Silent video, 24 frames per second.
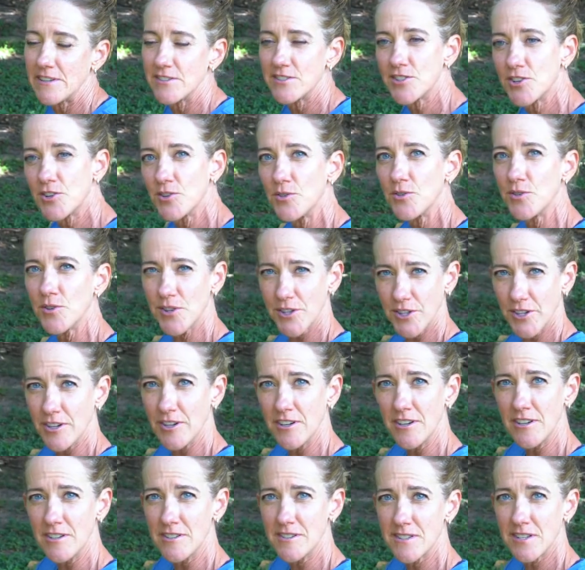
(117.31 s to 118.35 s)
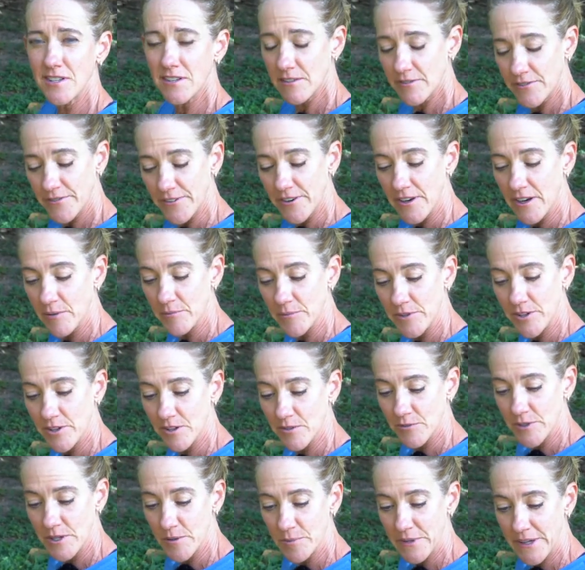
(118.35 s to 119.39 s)
2/3 from your
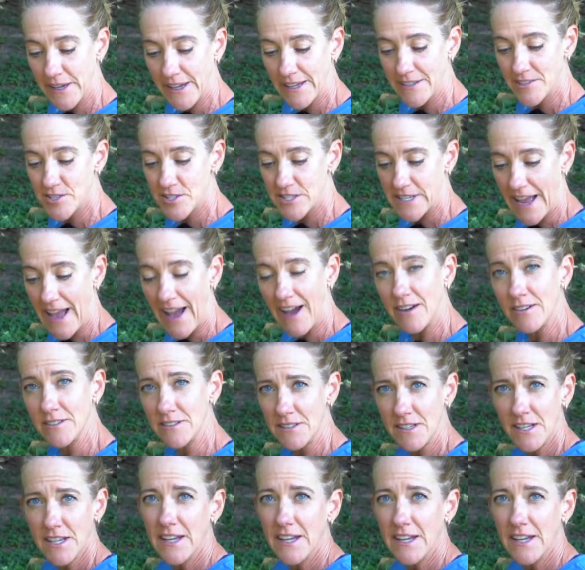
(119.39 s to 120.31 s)
rib cage down